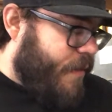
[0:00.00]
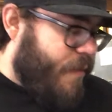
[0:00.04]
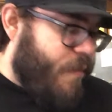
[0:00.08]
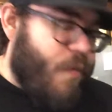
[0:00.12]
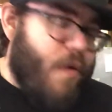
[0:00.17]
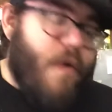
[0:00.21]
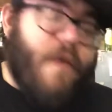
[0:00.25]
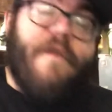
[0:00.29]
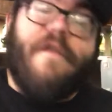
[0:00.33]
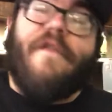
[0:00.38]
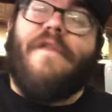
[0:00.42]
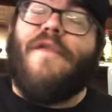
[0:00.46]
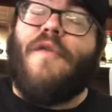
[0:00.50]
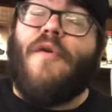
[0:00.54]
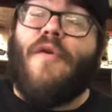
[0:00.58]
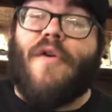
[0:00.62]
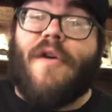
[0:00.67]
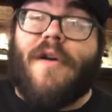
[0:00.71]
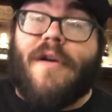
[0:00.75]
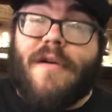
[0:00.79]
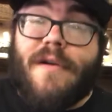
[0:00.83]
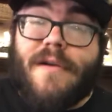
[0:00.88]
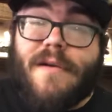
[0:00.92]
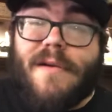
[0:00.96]
One of
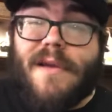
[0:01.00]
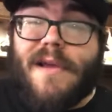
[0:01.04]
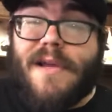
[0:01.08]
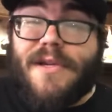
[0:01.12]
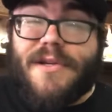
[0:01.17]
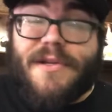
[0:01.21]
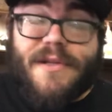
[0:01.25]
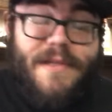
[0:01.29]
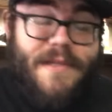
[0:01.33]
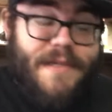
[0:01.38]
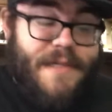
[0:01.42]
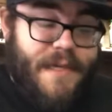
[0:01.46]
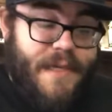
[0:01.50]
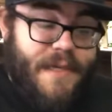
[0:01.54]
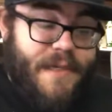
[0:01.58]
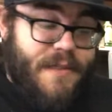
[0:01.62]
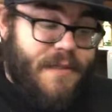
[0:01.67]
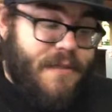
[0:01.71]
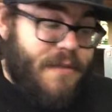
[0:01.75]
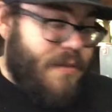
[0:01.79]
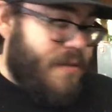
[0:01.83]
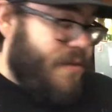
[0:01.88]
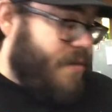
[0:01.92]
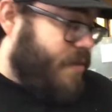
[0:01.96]
four, I should say.
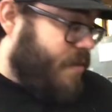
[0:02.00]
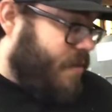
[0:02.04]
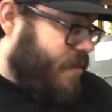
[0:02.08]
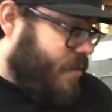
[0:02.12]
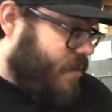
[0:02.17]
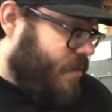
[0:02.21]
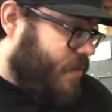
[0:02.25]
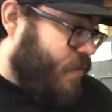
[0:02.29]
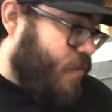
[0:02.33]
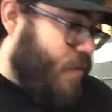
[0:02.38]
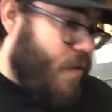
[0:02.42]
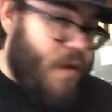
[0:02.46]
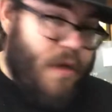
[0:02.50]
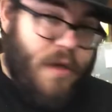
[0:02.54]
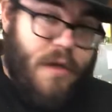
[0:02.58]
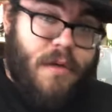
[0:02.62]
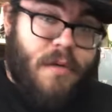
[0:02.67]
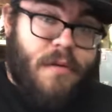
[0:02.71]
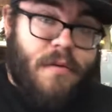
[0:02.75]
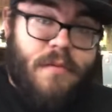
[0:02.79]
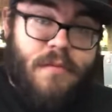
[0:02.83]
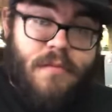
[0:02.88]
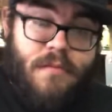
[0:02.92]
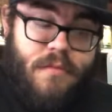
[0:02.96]

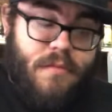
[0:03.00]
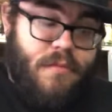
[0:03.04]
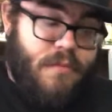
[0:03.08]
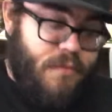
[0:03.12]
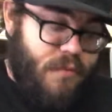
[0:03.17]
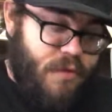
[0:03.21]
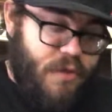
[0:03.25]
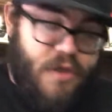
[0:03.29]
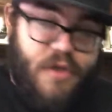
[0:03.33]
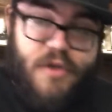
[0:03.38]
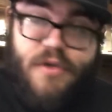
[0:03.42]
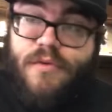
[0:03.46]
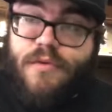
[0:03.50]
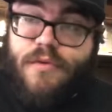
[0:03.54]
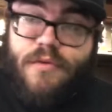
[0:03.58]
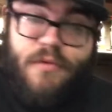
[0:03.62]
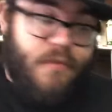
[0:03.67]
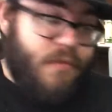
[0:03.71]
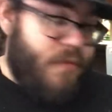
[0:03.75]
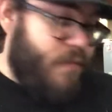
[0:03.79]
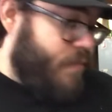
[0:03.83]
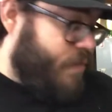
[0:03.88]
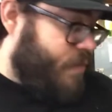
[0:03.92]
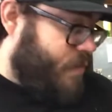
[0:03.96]
One, two,
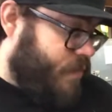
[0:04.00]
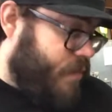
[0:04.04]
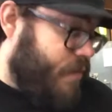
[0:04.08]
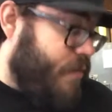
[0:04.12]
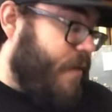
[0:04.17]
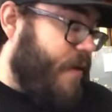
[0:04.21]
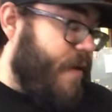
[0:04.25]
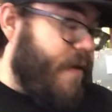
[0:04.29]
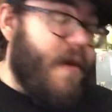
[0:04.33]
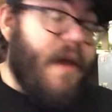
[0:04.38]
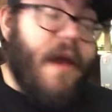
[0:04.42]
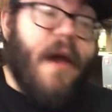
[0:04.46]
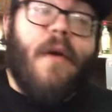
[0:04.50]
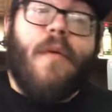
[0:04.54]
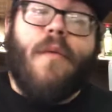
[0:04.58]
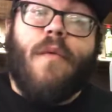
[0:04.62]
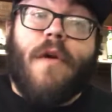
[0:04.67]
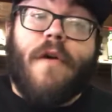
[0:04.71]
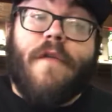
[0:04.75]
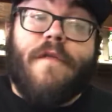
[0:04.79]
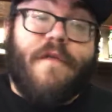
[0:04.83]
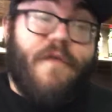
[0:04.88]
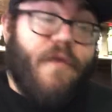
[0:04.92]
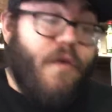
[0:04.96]
three. Yeah,
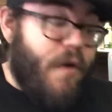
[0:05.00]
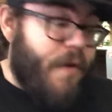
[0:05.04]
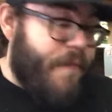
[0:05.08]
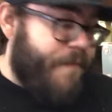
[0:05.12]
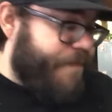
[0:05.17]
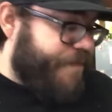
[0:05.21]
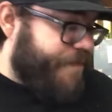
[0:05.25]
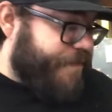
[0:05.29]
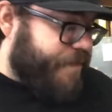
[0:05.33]
one of four.